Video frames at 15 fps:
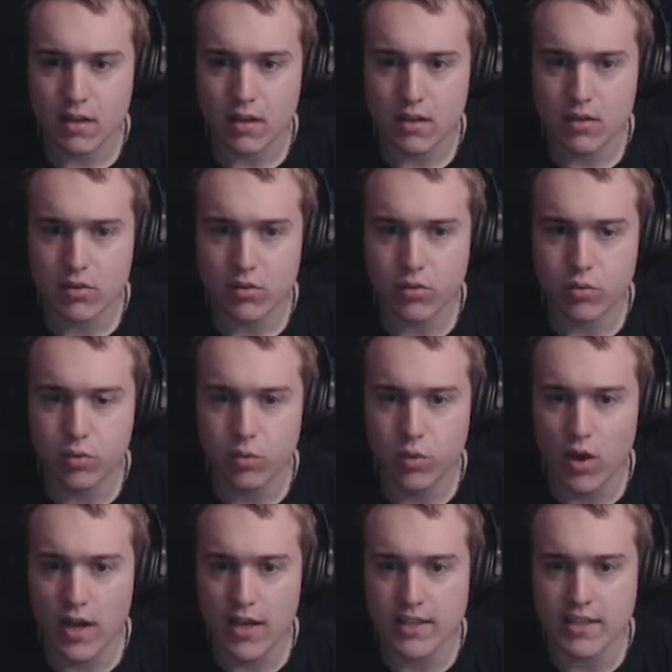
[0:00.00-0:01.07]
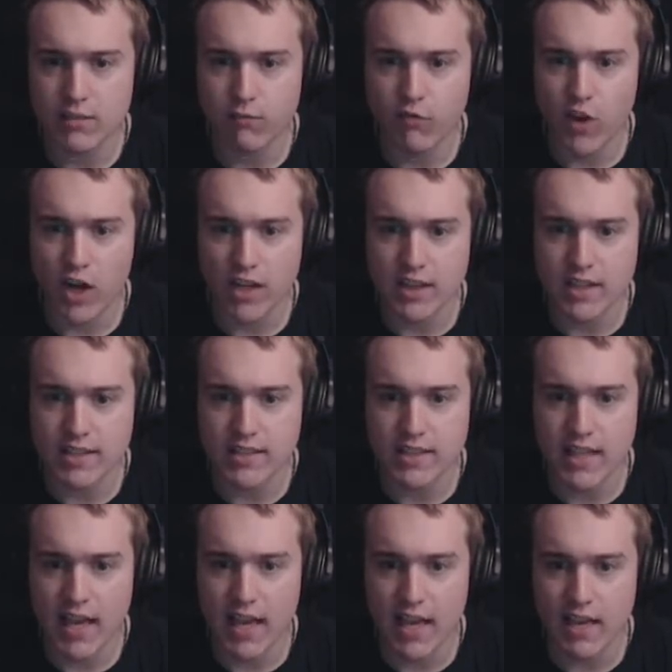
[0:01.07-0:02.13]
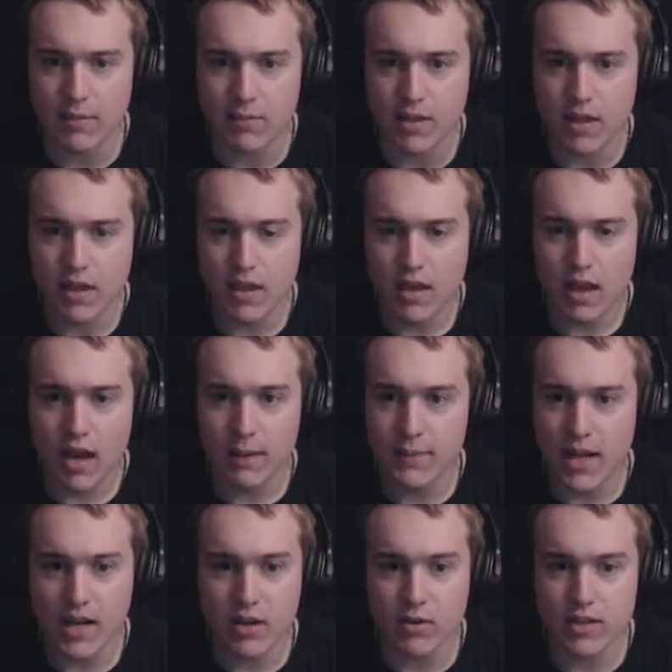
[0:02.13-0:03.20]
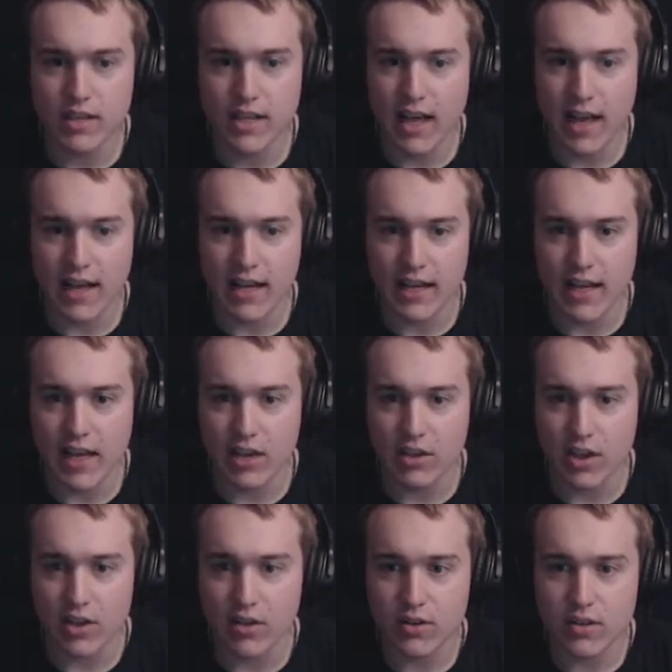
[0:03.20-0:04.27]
Christ, fuck this game. I'm not going in the attic. Hell no.